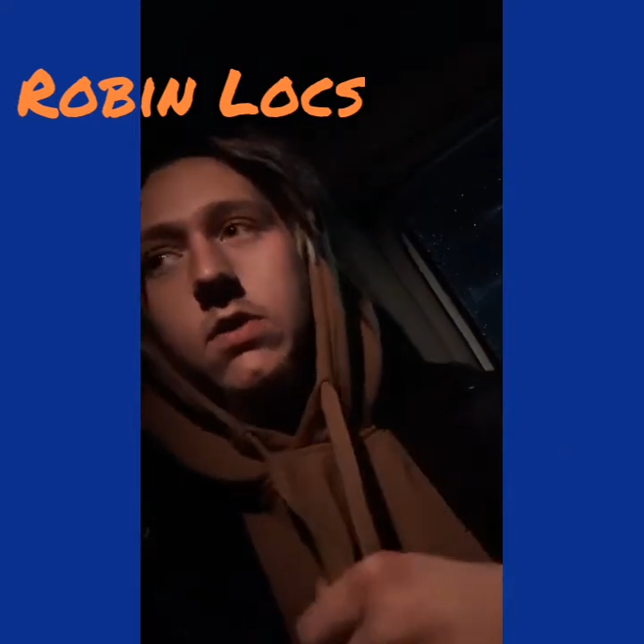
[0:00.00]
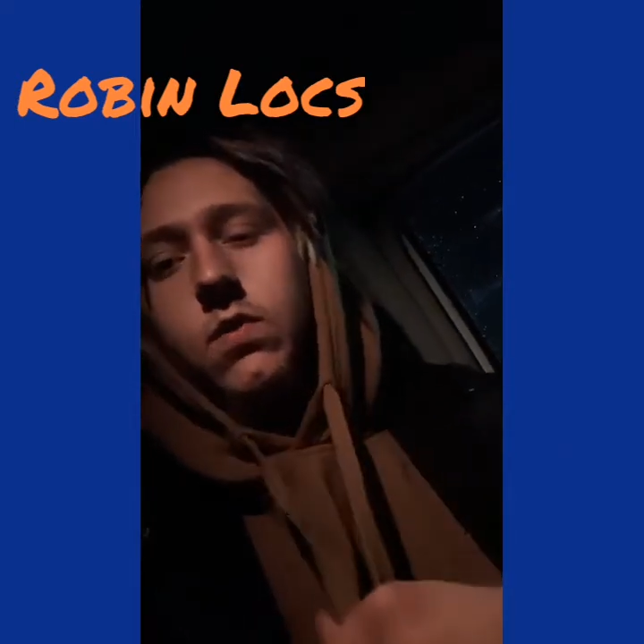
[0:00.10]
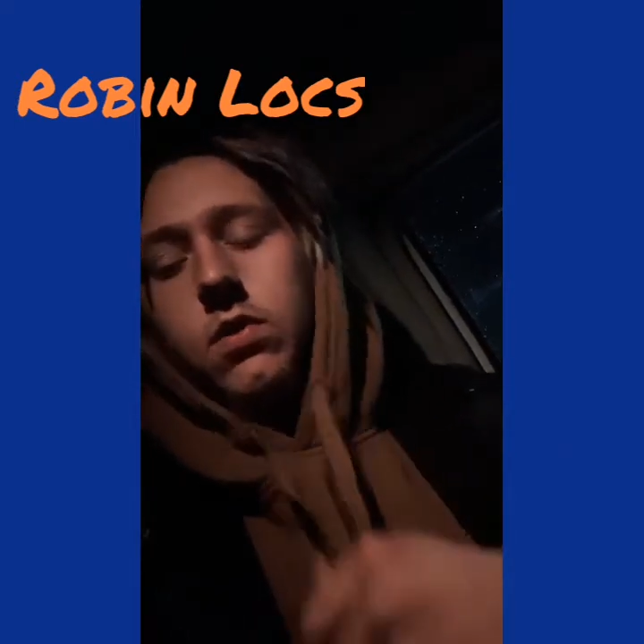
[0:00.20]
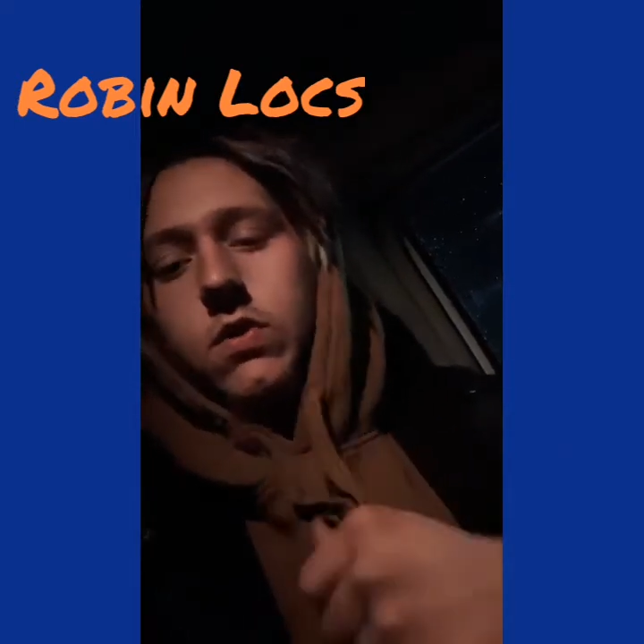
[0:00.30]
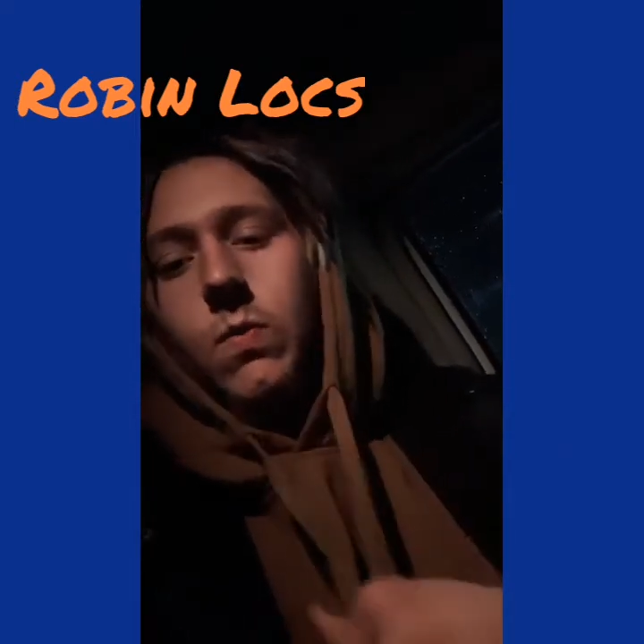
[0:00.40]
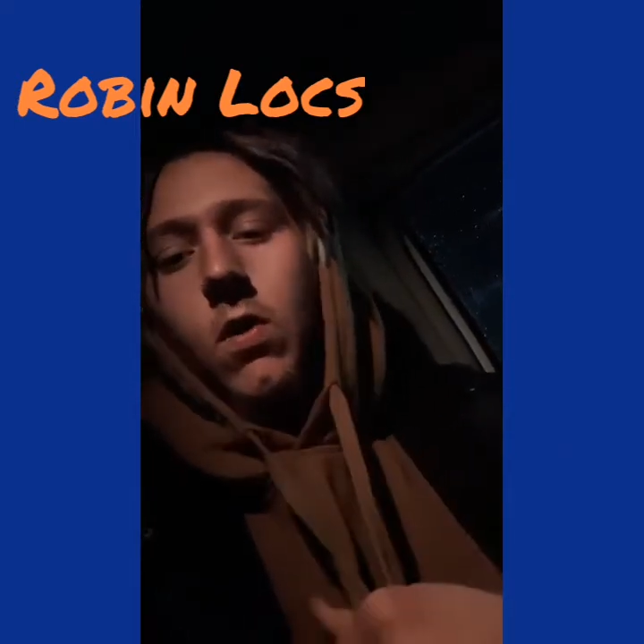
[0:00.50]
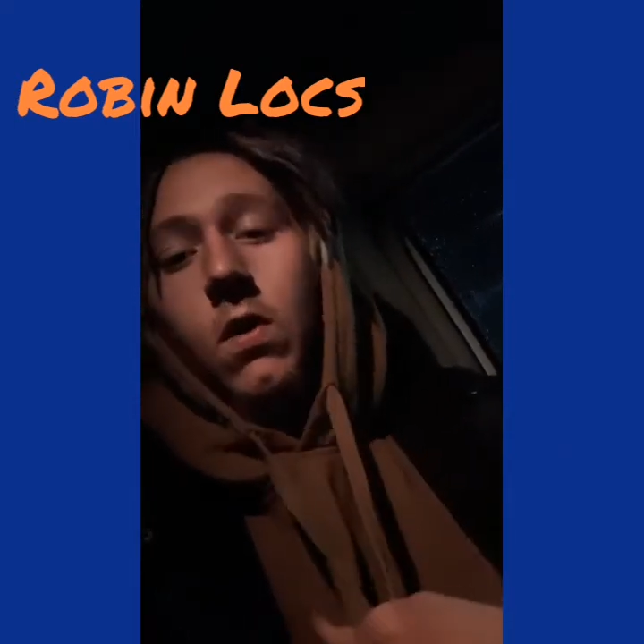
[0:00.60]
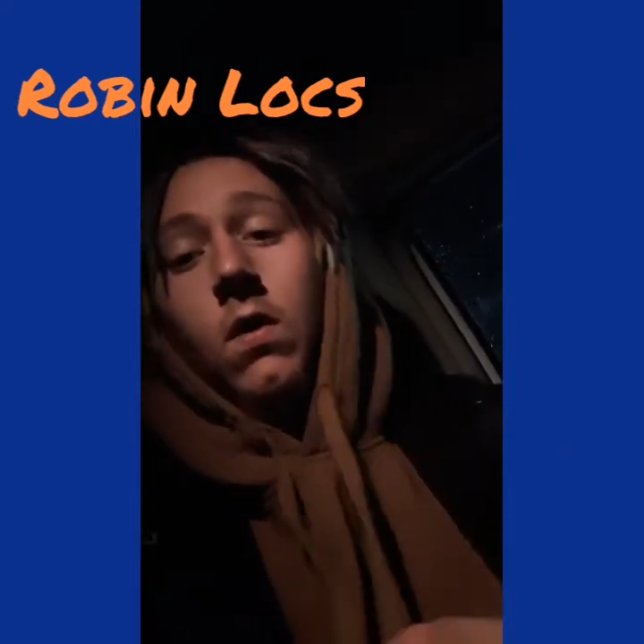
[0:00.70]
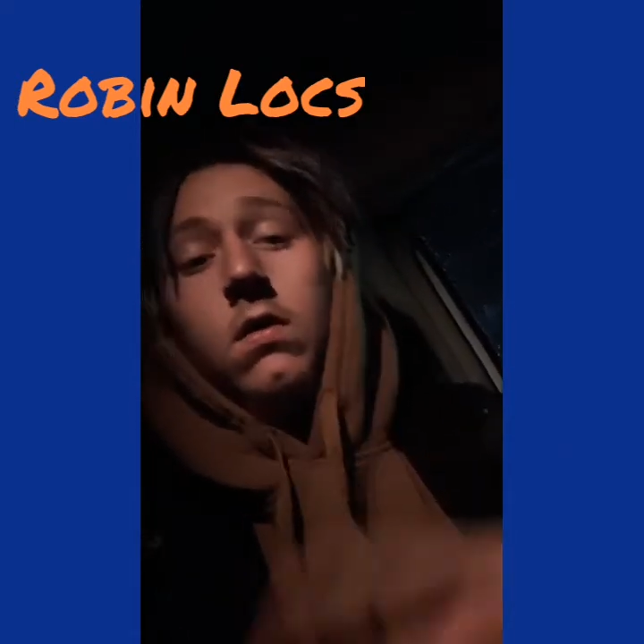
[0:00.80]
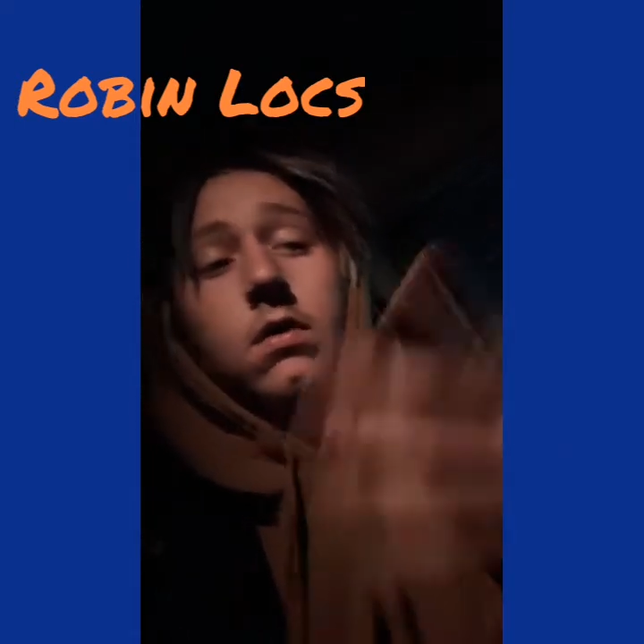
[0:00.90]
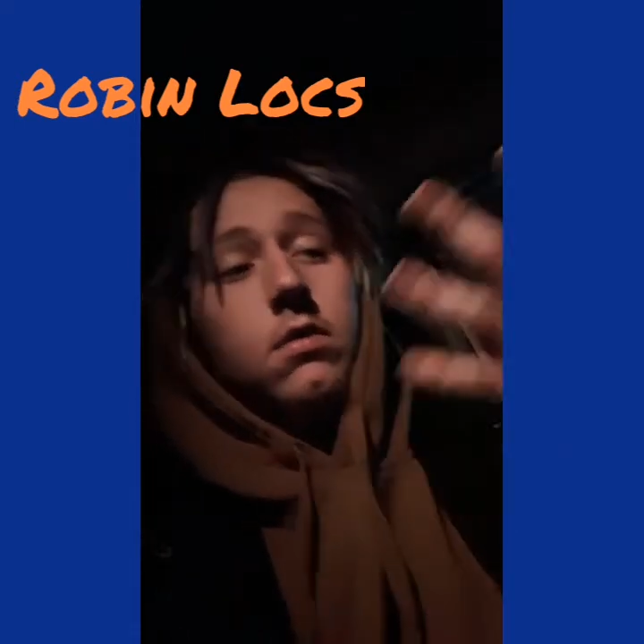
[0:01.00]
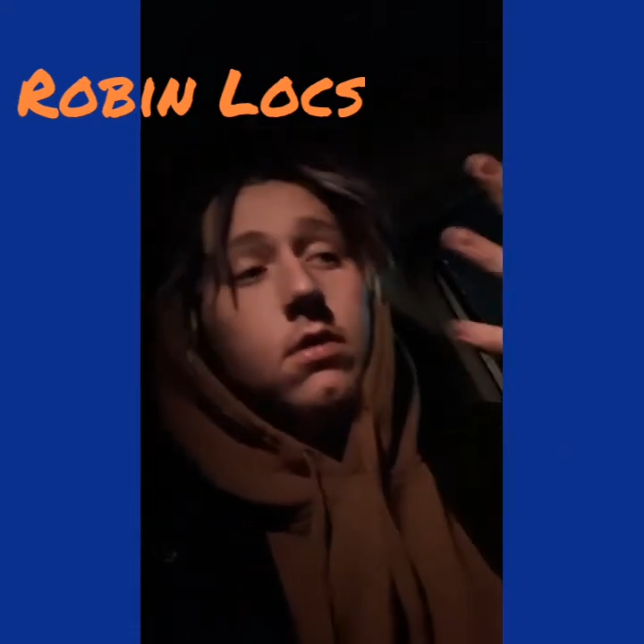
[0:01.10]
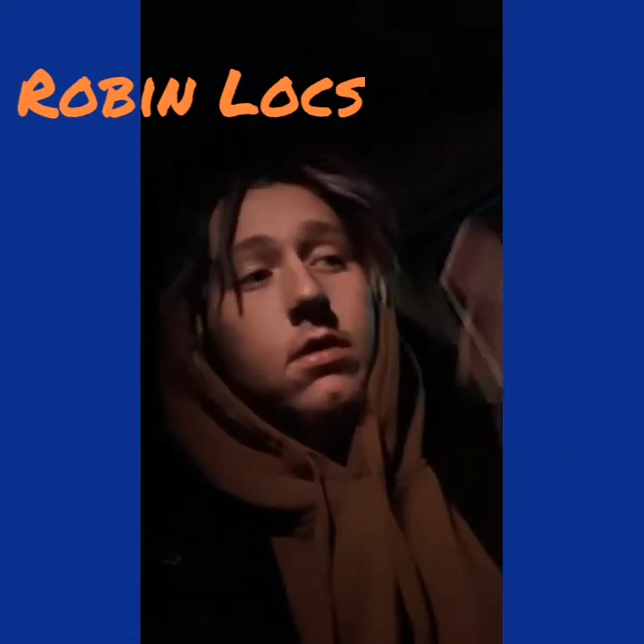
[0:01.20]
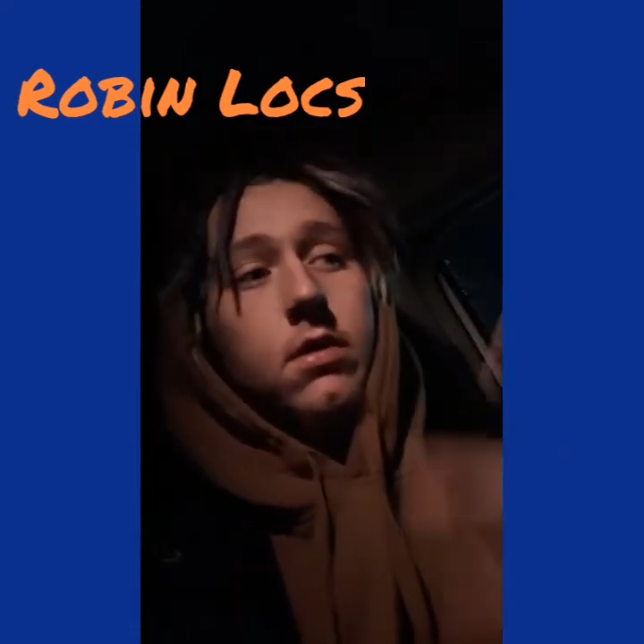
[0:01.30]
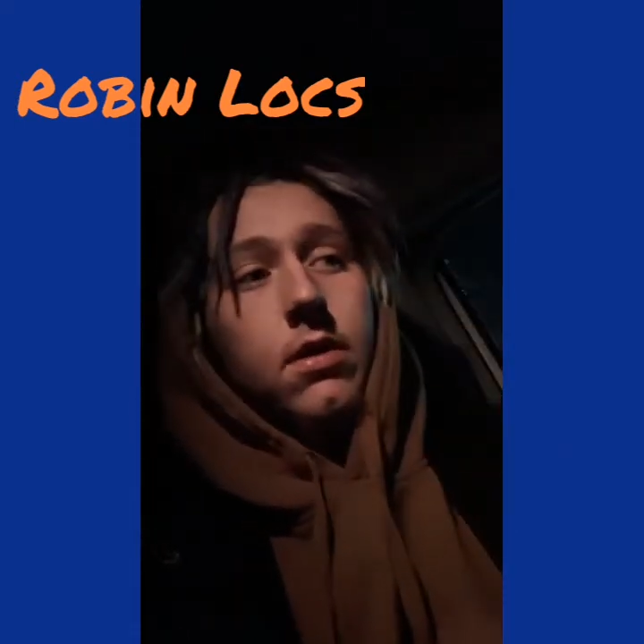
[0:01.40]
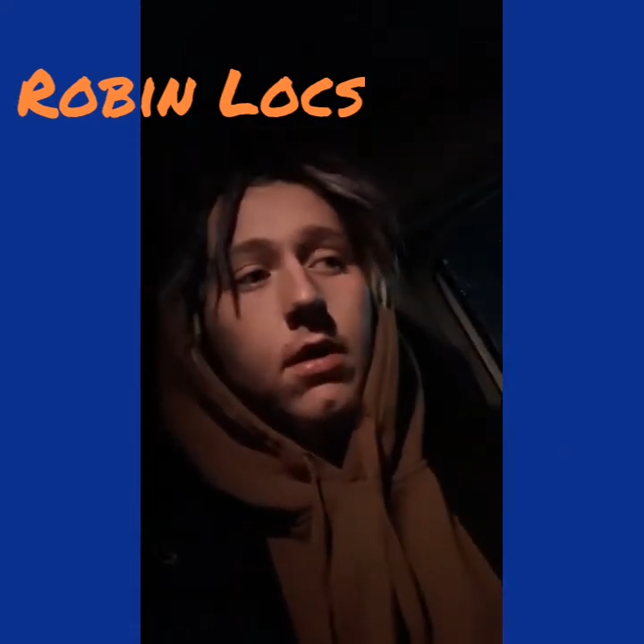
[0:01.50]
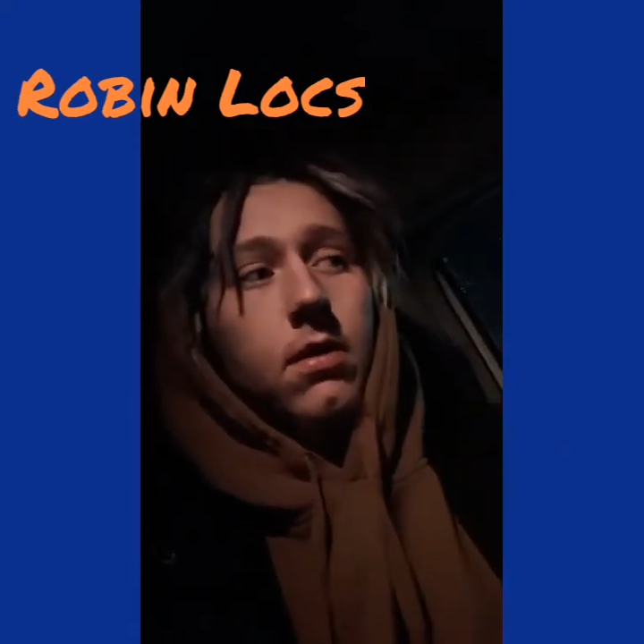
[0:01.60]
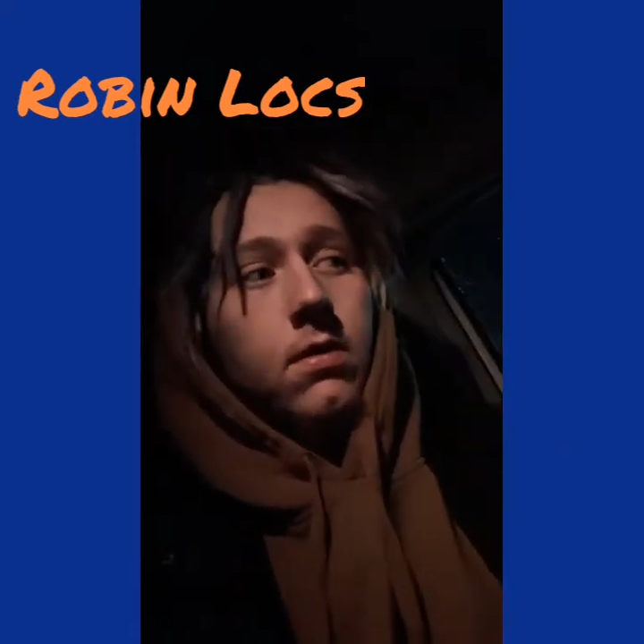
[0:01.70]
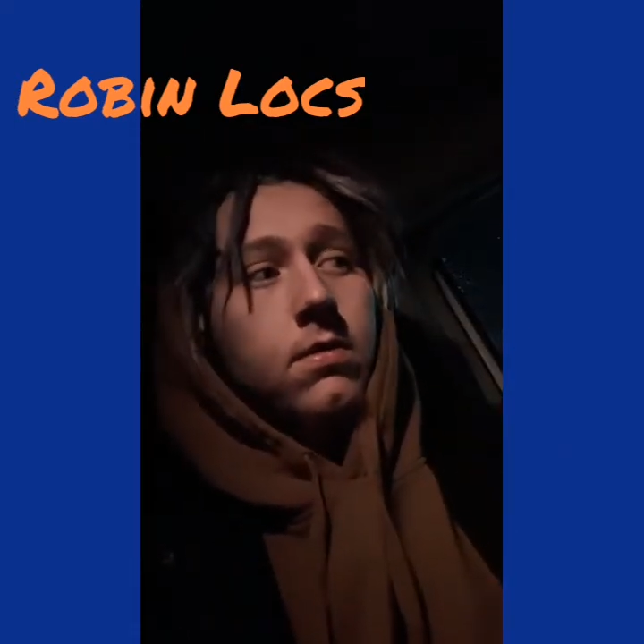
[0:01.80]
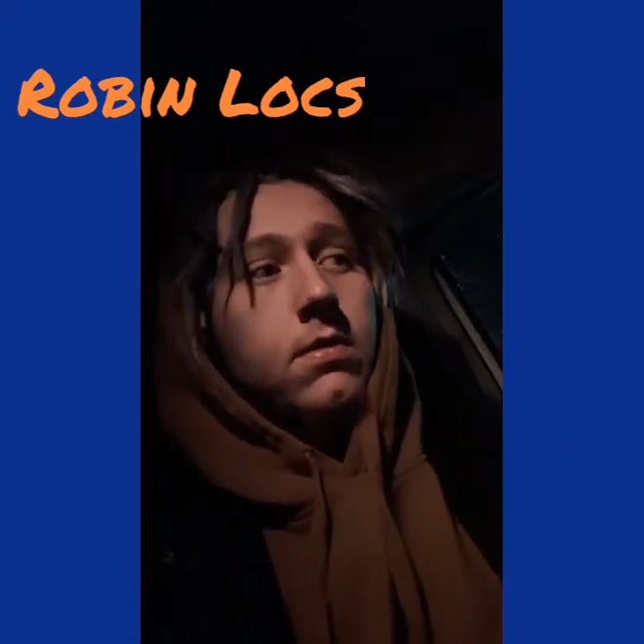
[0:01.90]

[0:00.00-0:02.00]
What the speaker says: real small, you know.